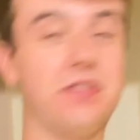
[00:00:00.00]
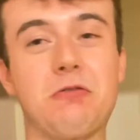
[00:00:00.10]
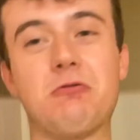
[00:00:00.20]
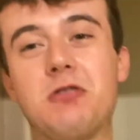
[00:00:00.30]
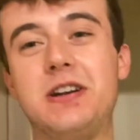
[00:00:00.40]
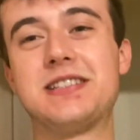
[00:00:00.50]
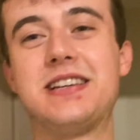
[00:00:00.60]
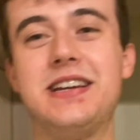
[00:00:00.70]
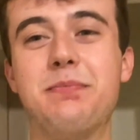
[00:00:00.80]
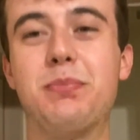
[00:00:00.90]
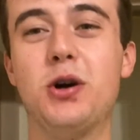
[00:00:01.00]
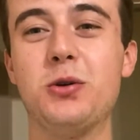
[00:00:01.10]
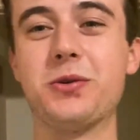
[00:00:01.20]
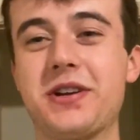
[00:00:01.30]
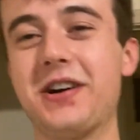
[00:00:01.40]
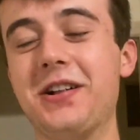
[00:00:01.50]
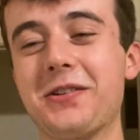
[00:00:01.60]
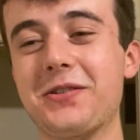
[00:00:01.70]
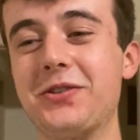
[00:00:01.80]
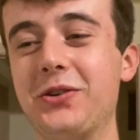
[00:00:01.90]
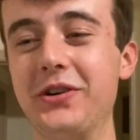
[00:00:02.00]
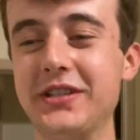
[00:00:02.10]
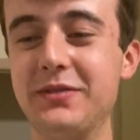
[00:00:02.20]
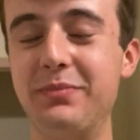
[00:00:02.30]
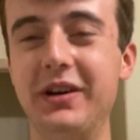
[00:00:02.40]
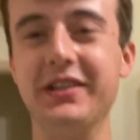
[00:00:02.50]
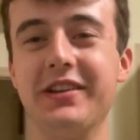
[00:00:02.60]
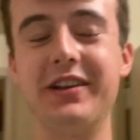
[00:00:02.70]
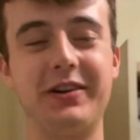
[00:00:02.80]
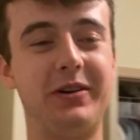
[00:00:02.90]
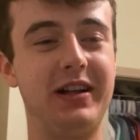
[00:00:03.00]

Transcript: risky, bold color choice, but you know,